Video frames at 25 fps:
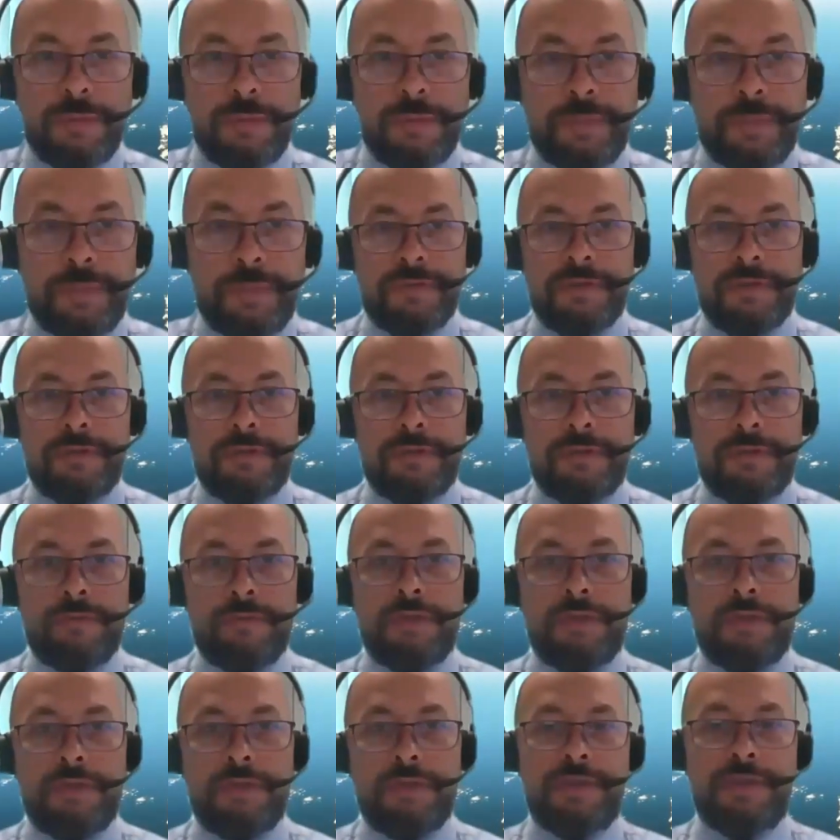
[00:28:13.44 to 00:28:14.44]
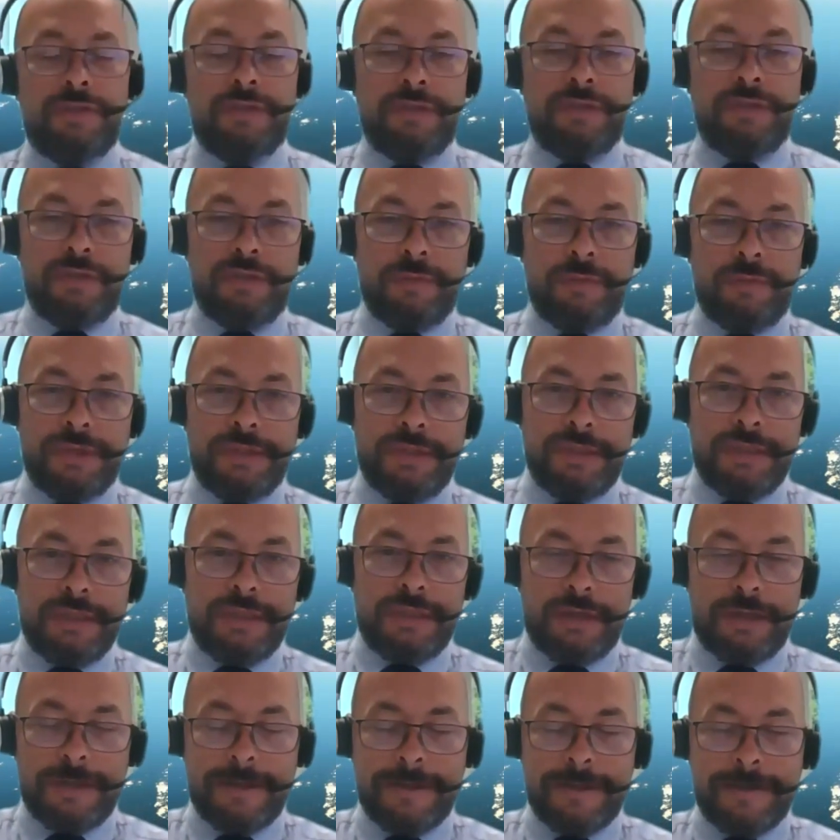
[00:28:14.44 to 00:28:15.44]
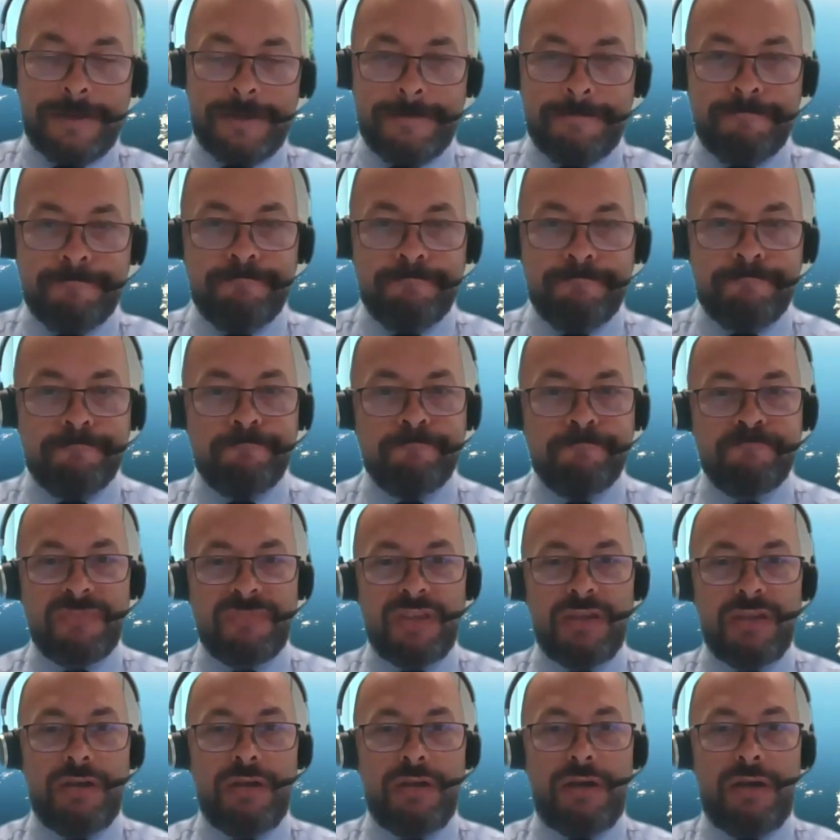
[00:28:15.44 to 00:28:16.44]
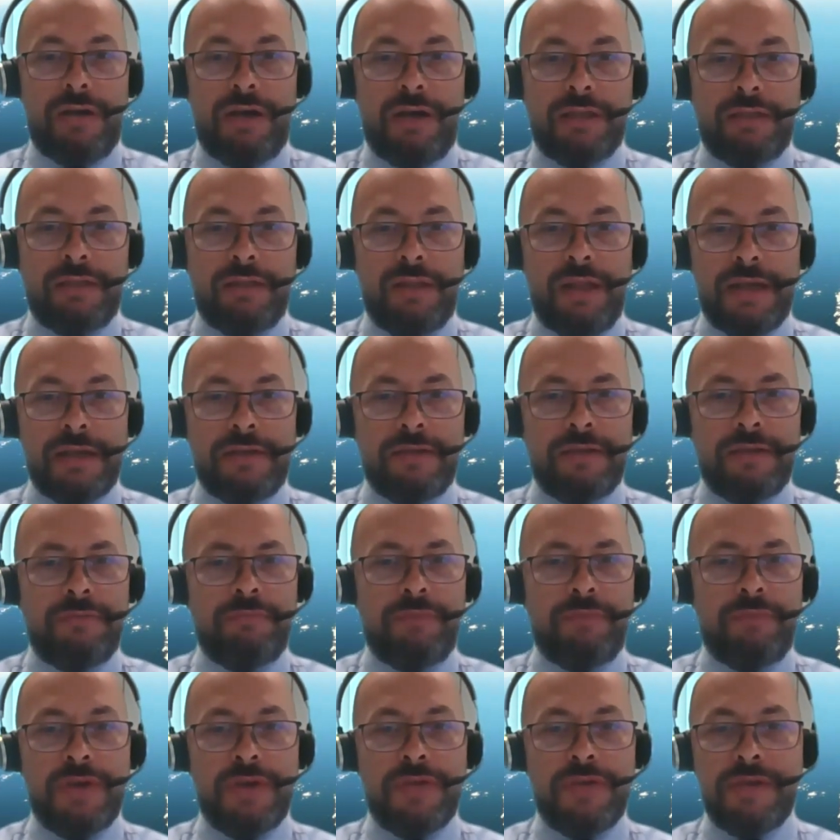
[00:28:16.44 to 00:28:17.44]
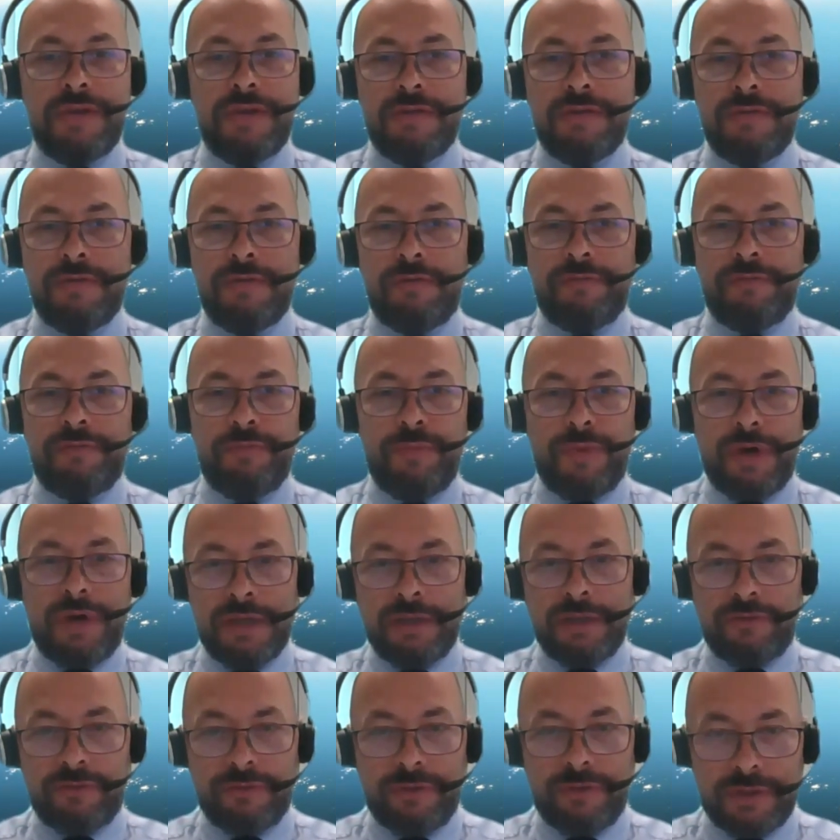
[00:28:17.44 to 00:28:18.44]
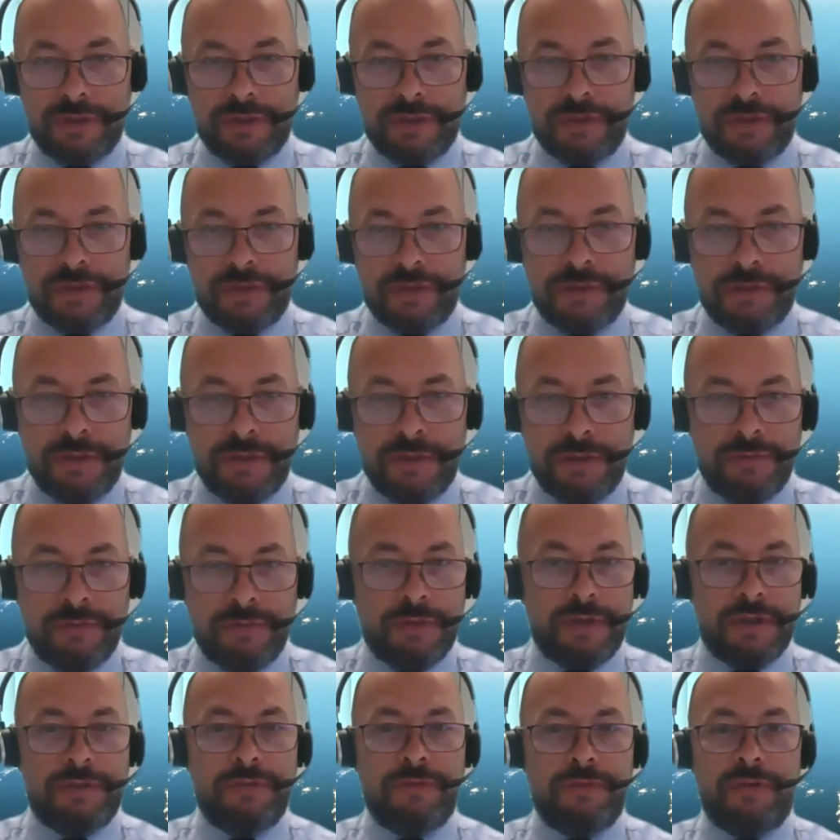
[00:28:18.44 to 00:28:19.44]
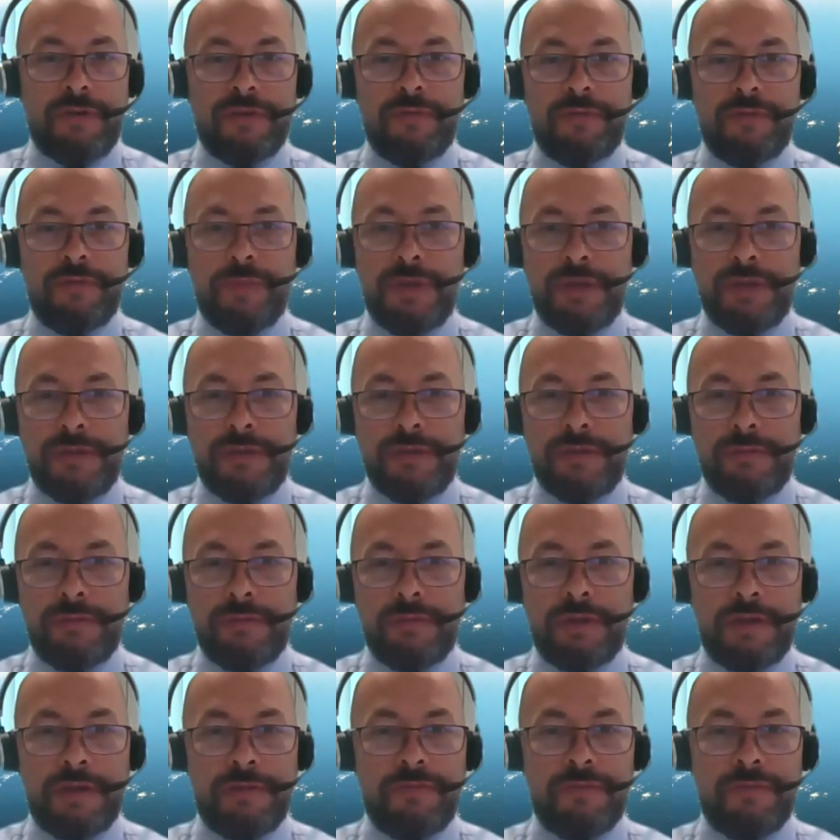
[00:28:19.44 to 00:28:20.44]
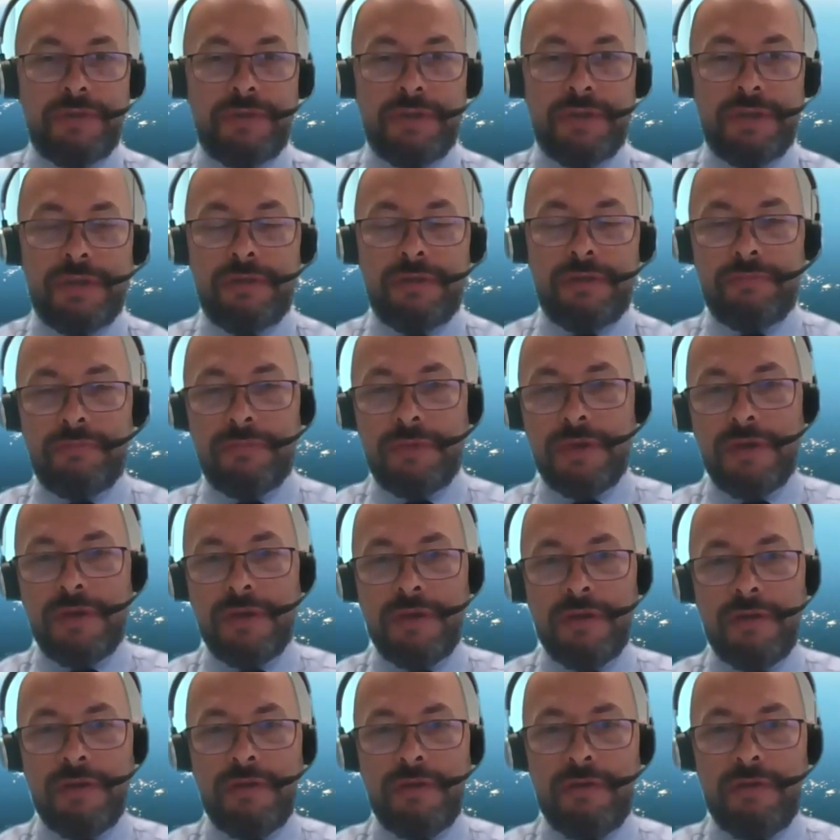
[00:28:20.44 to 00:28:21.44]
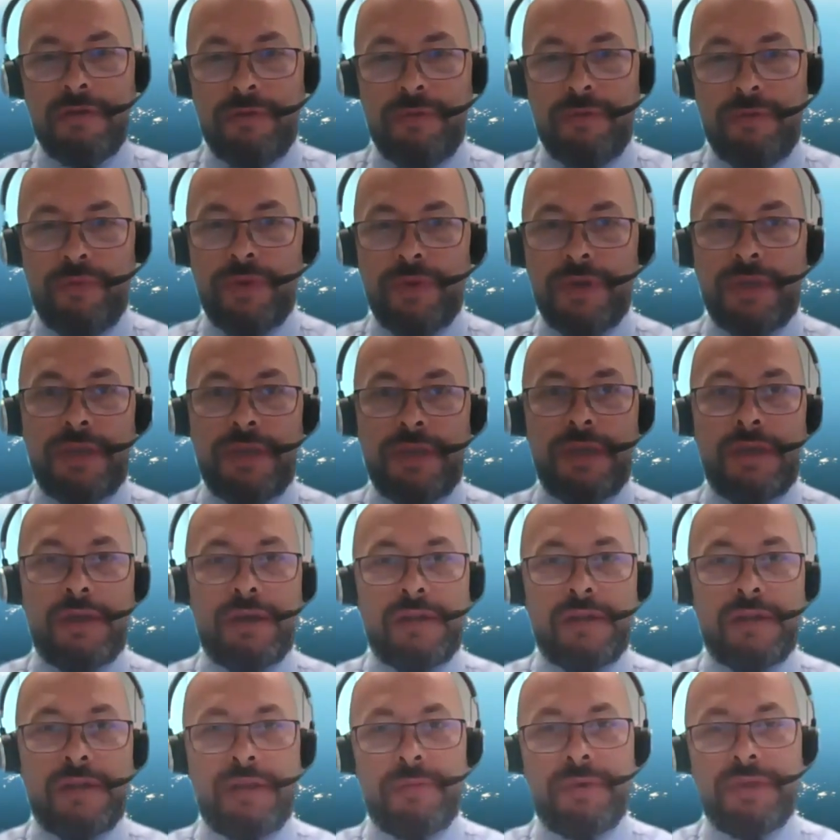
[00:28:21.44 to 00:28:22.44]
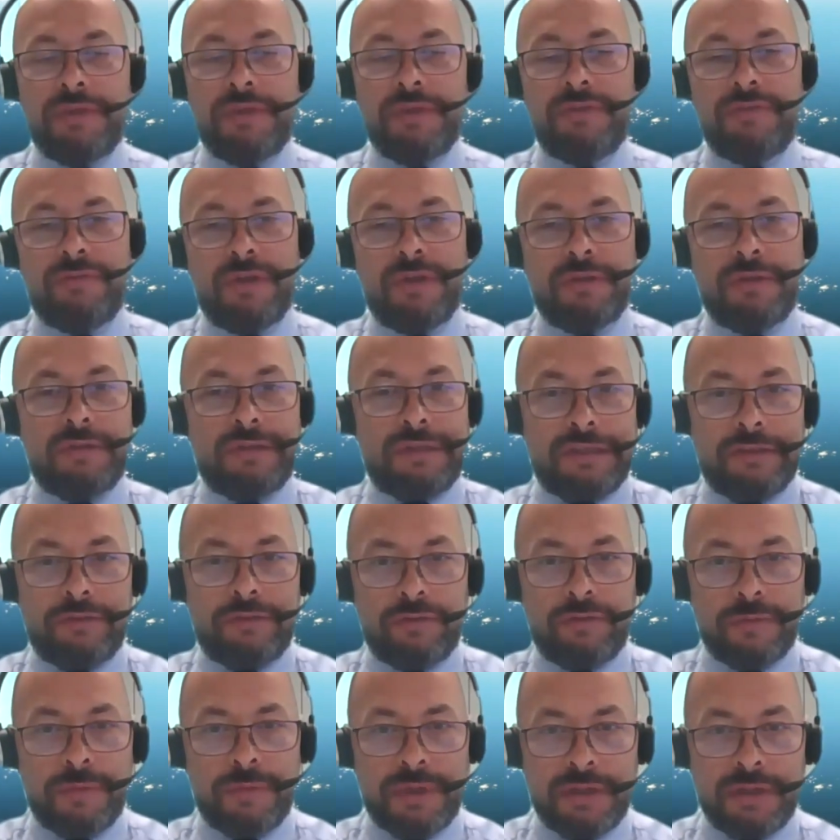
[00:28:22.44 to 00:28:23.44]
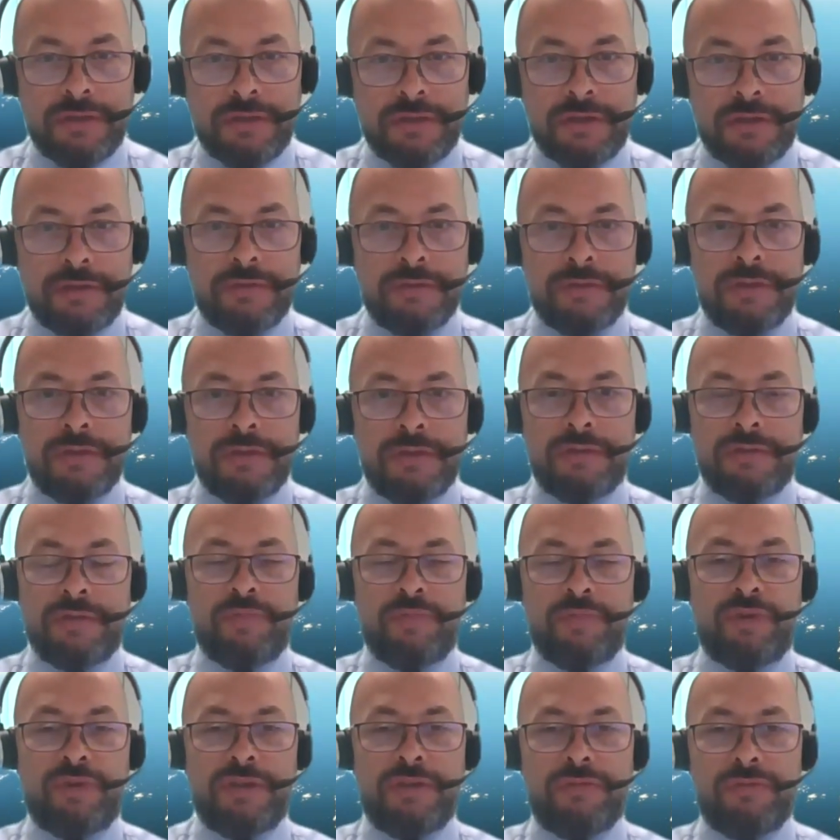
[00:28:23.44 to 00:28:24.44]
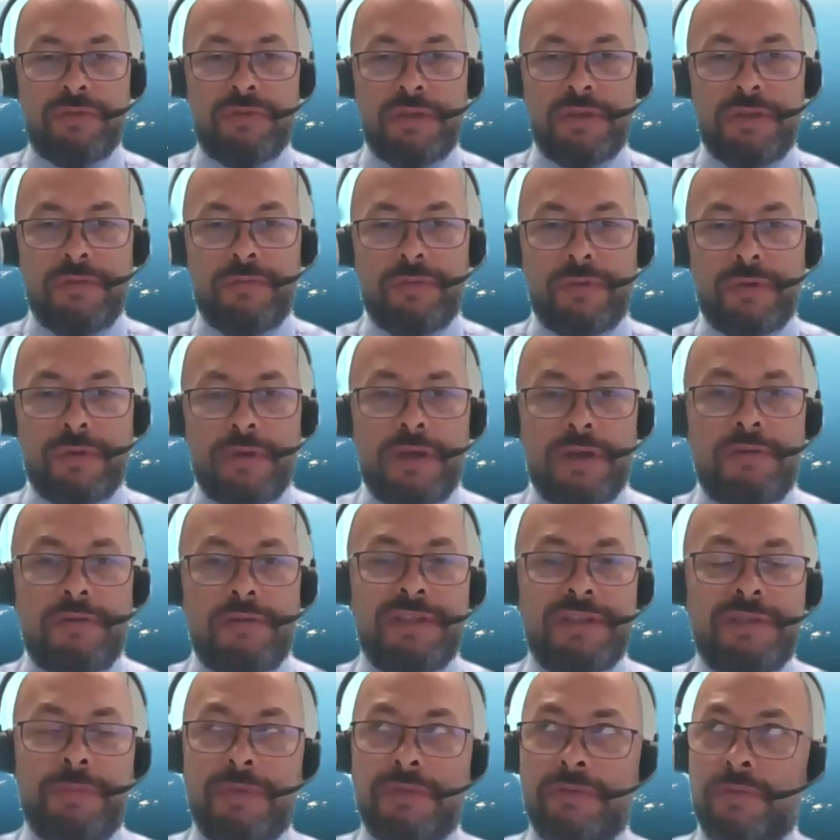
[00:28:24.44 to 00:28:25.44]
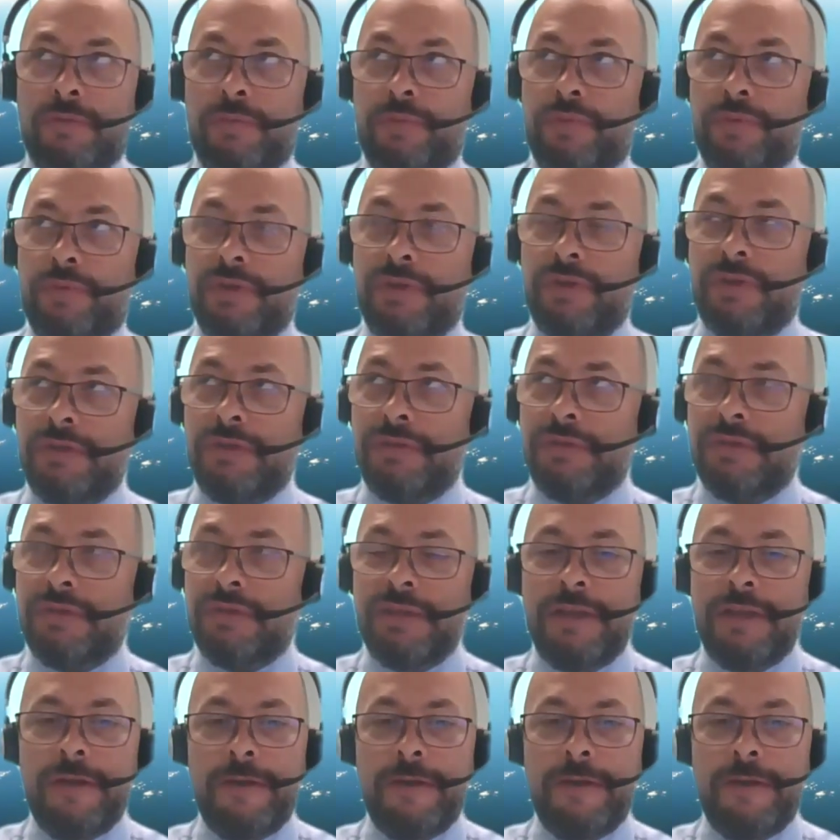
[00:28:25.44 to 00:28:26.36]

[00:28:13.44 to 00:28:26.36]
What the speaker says: Good afternoon, ladies and gentlemen. I'd like that by the end of my introduction to you, in the next 5 minutes, you will have retained 3 key elements that the network manager considers a priority for higher airspace operations,